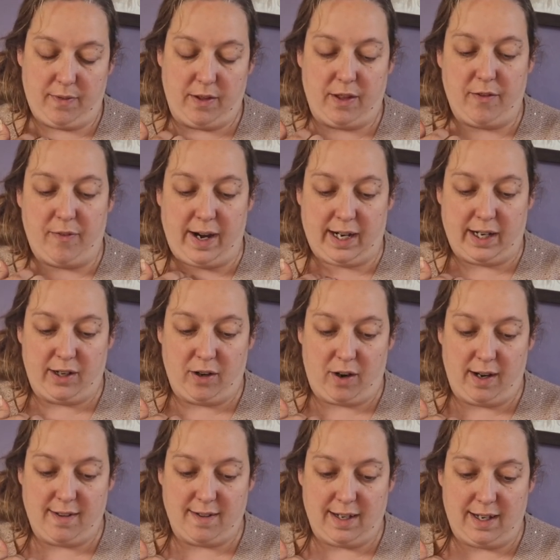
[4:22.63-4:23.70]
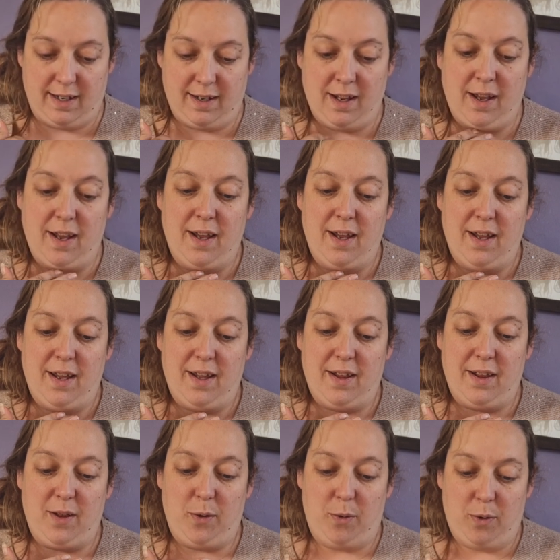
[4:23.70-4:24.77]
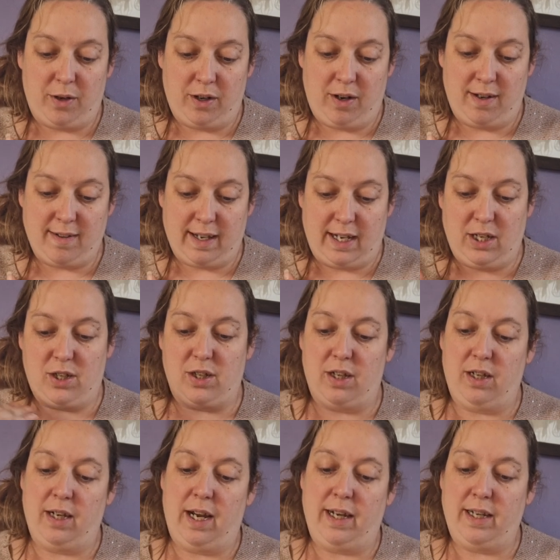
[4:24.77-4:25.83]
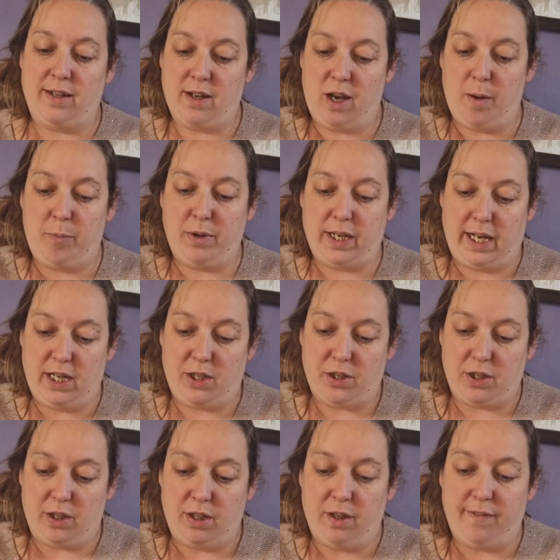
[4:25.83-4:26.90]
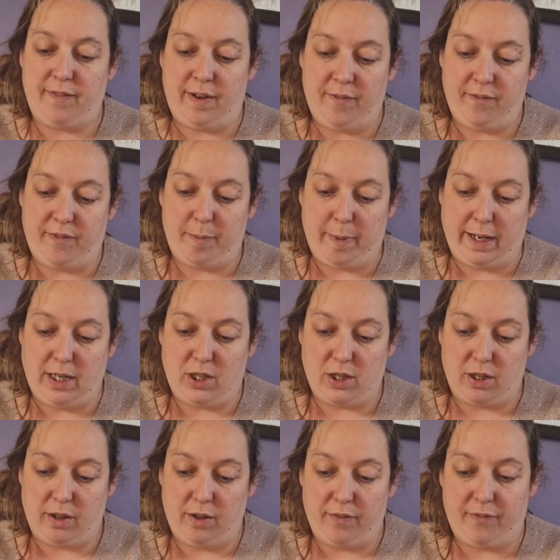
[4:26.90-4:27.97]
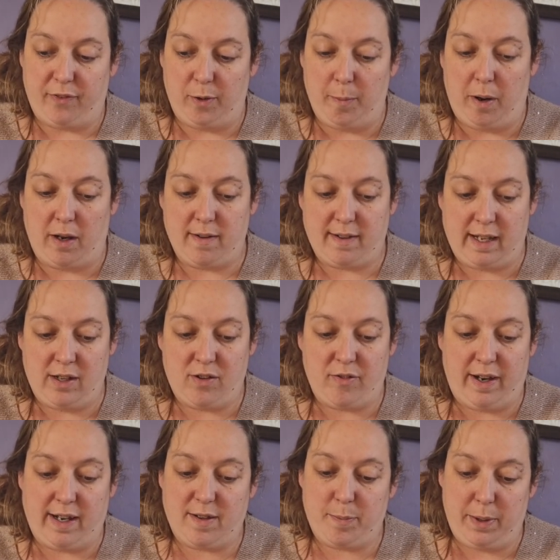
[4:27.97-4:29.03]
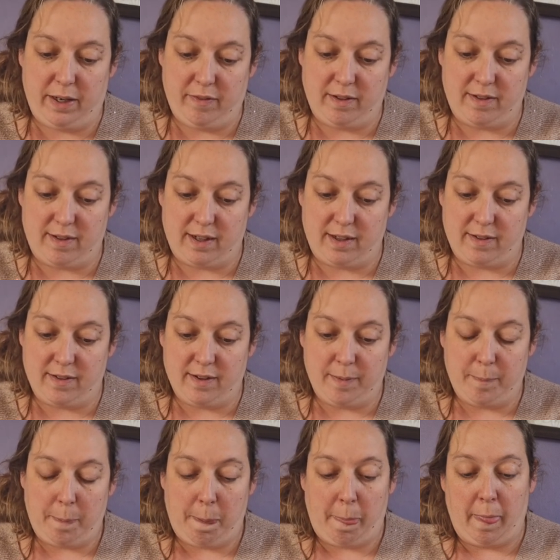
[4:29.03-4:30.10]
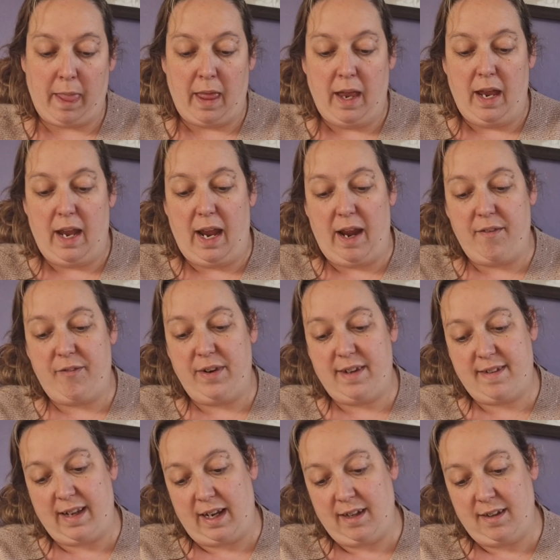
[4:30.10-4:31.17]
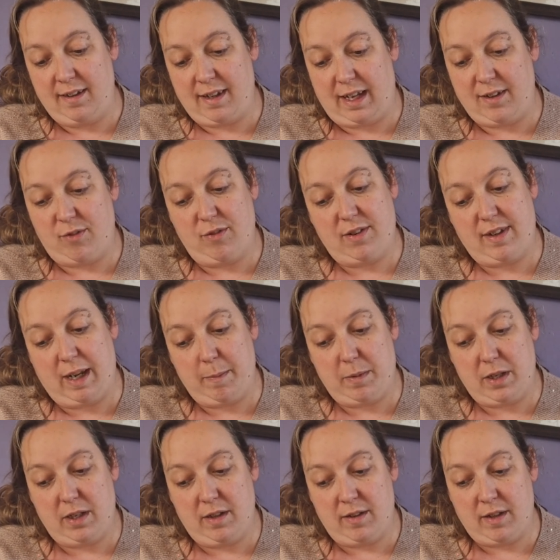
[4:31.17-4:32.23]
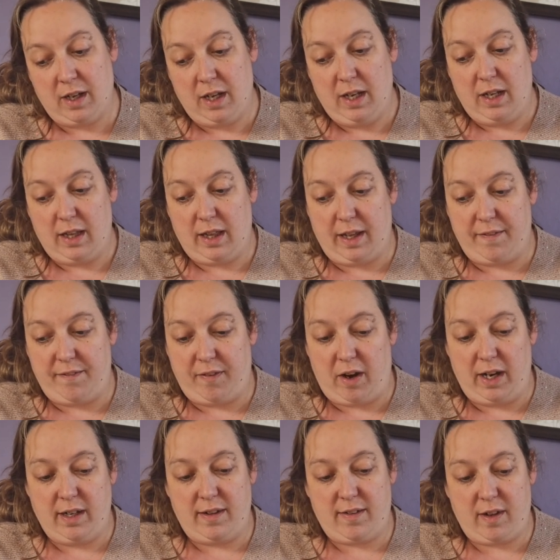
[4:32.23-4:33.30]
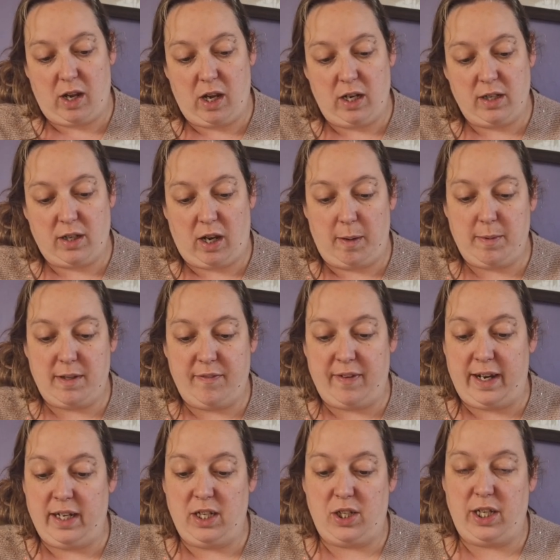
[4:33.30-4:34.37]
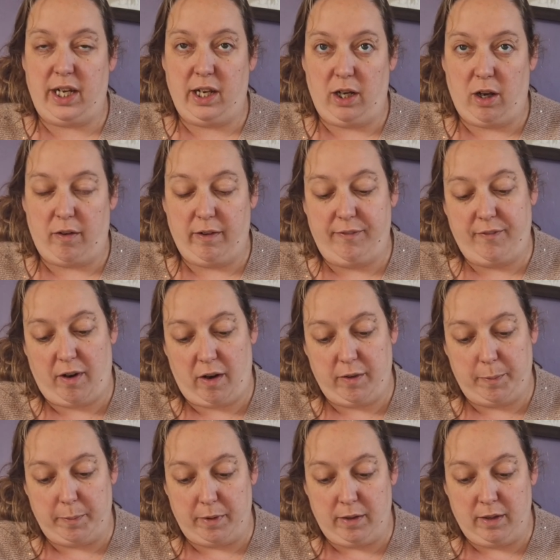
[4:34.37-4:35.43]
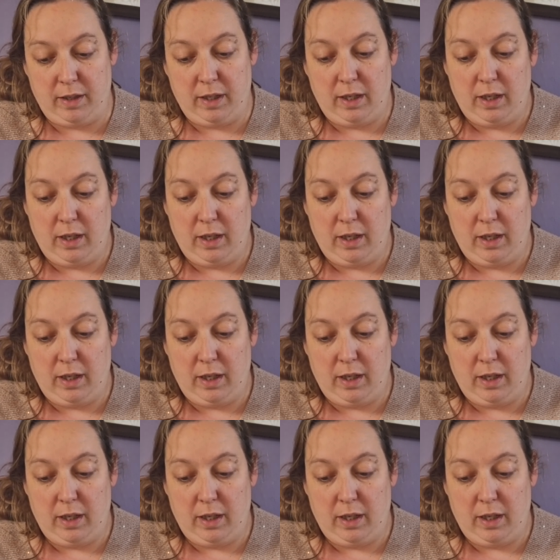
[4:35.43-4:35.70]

recognizing, organisation and interpretation of information from our sensory experiences. Every sense has receptors that find certain types of energy in our environment,